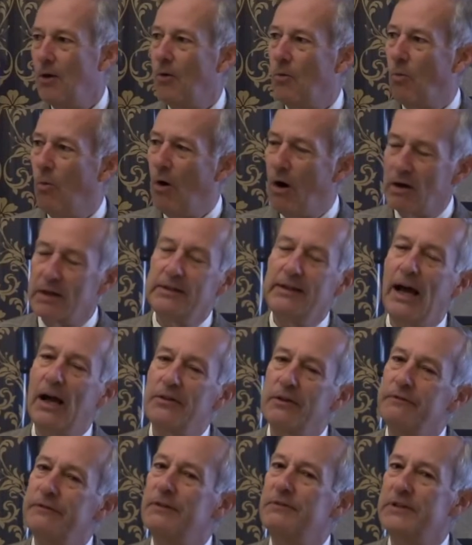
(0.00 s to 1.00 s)
walk down
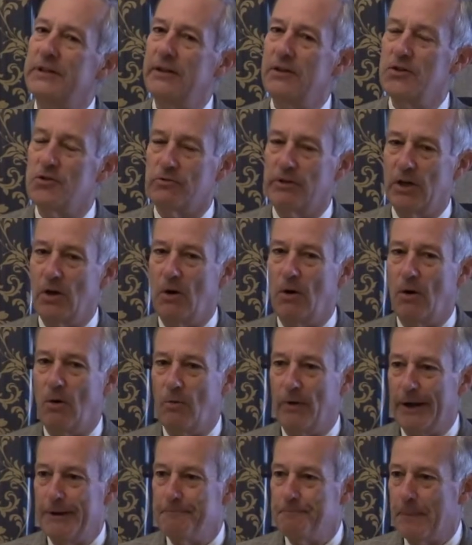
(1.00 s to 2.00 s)
the 15th Street
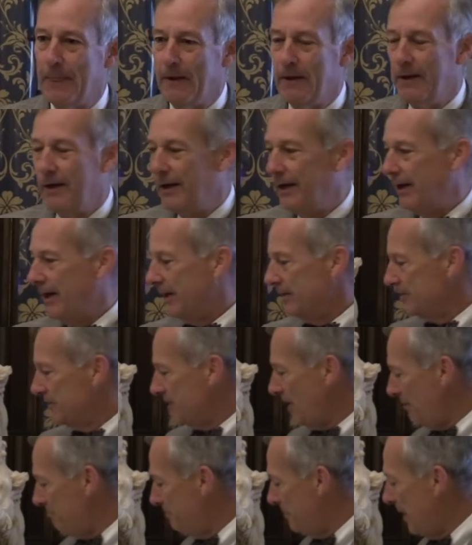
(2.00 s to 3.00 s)
hallway and
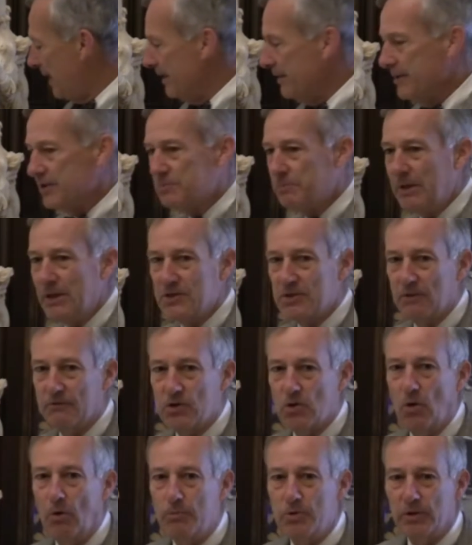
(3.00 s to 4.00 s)
stop by this piece of
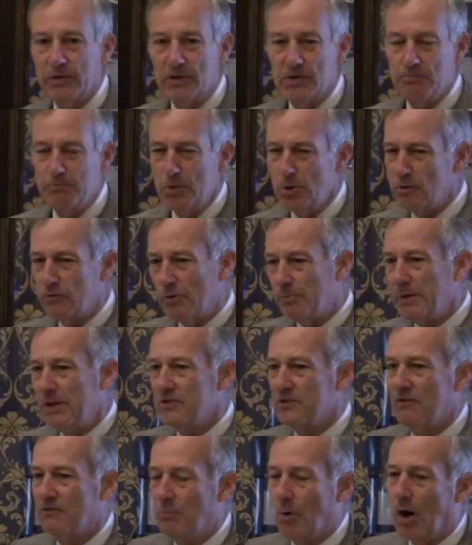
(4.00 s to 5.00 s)
sculpture, this beautiful piece
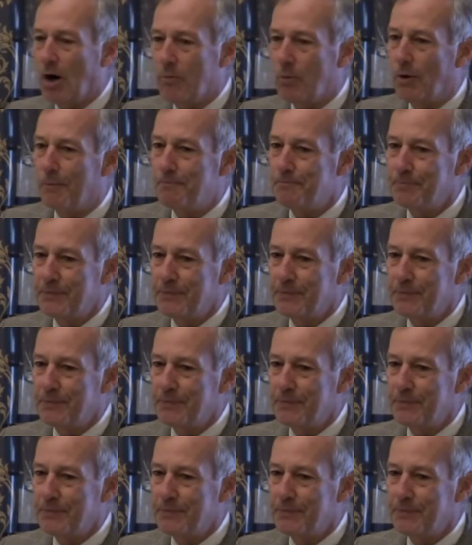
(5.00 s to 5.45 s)
of marble